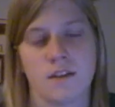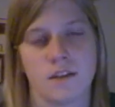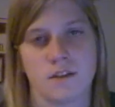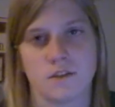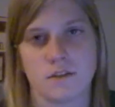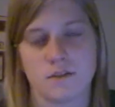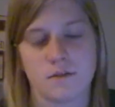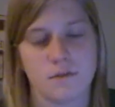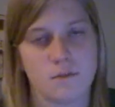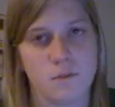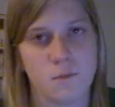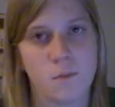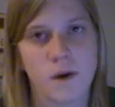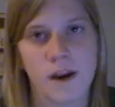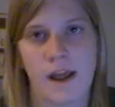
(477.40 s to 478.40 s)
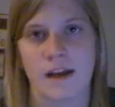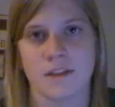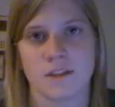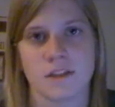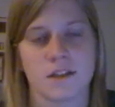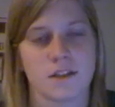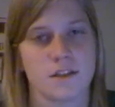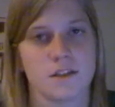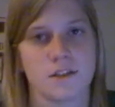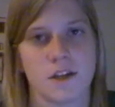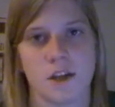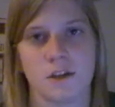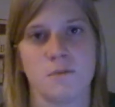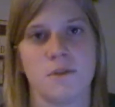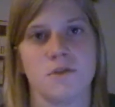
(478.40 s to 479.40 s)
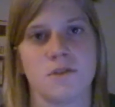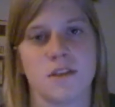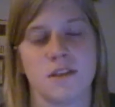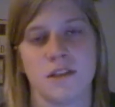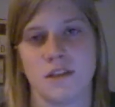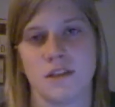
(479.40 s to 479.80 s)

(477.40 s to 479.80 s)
that's what I ask. Child abuse